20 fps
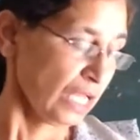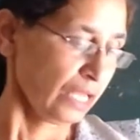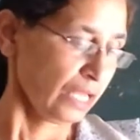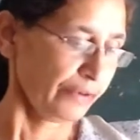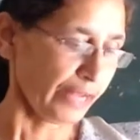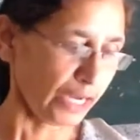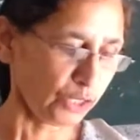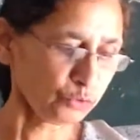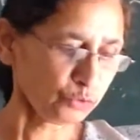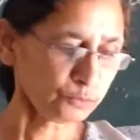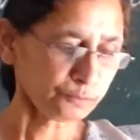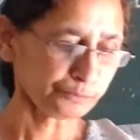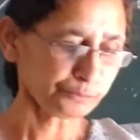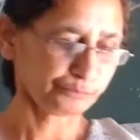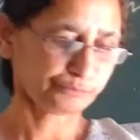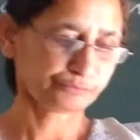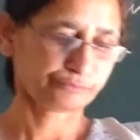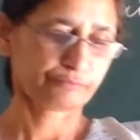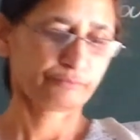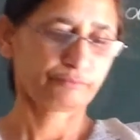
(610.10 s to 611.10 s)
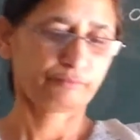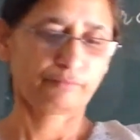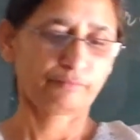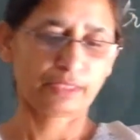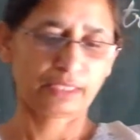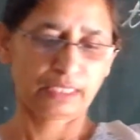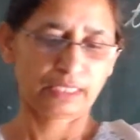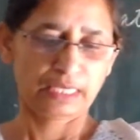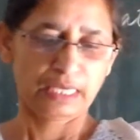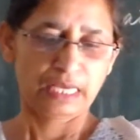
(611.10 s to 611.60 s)

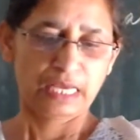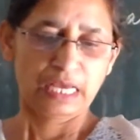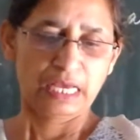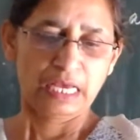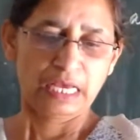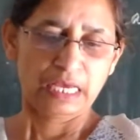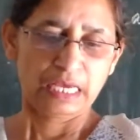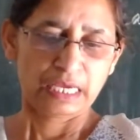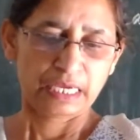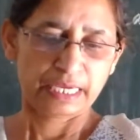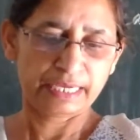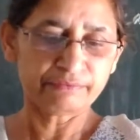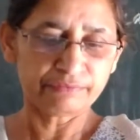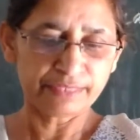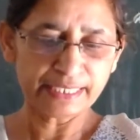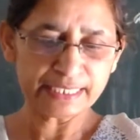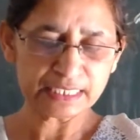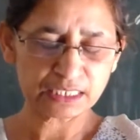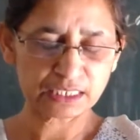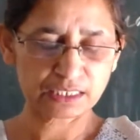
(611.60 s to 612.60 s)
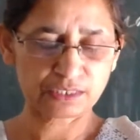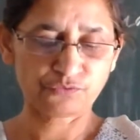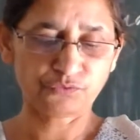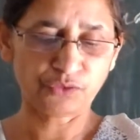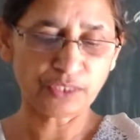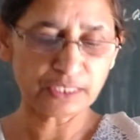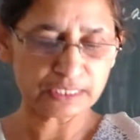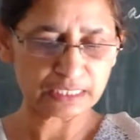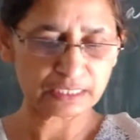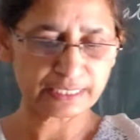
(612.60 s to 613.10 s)
Now, in this
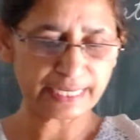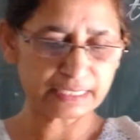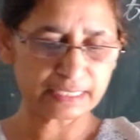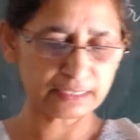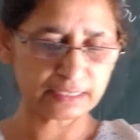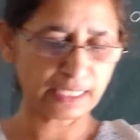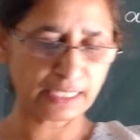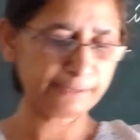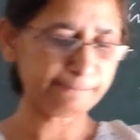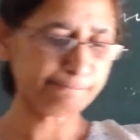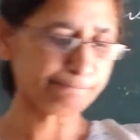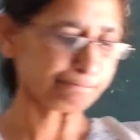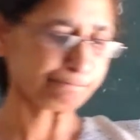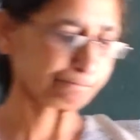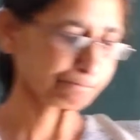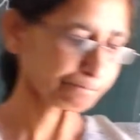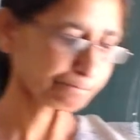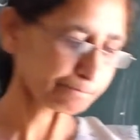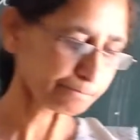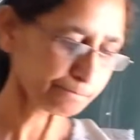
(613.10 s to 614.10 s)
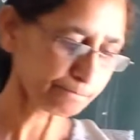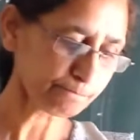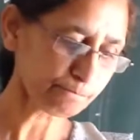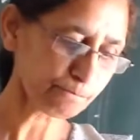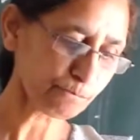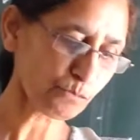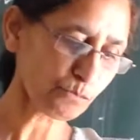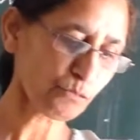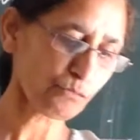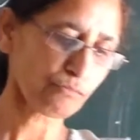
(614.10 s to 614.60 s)
first stanza,
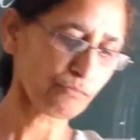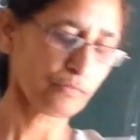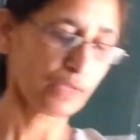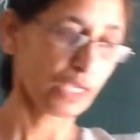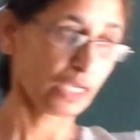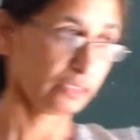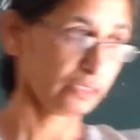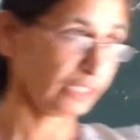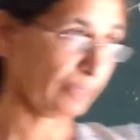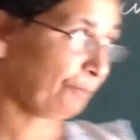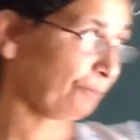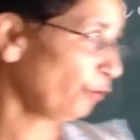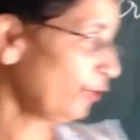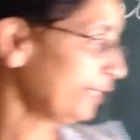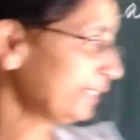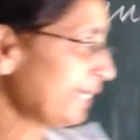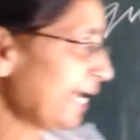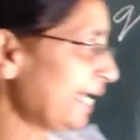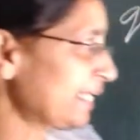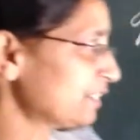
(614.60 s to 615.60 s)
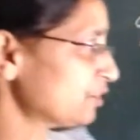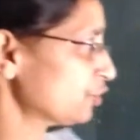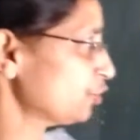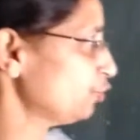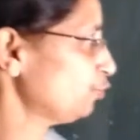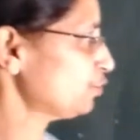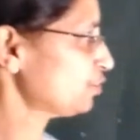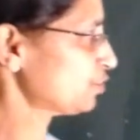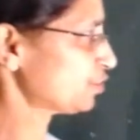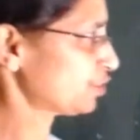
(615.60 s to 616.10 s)
the poet has
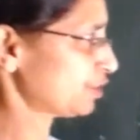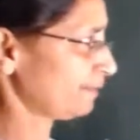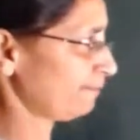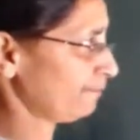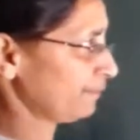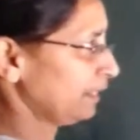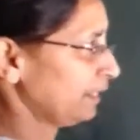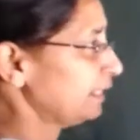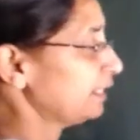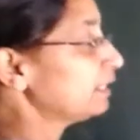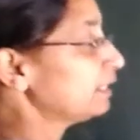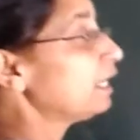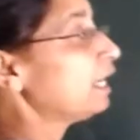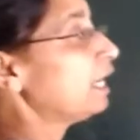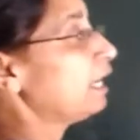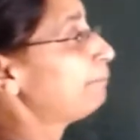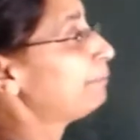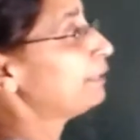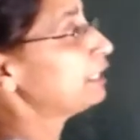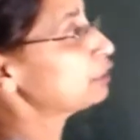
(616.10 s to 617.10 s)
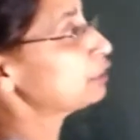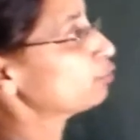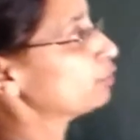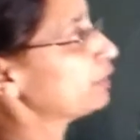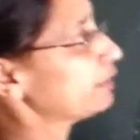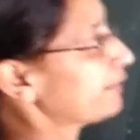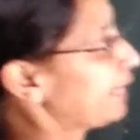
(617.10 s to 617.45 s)
used a particular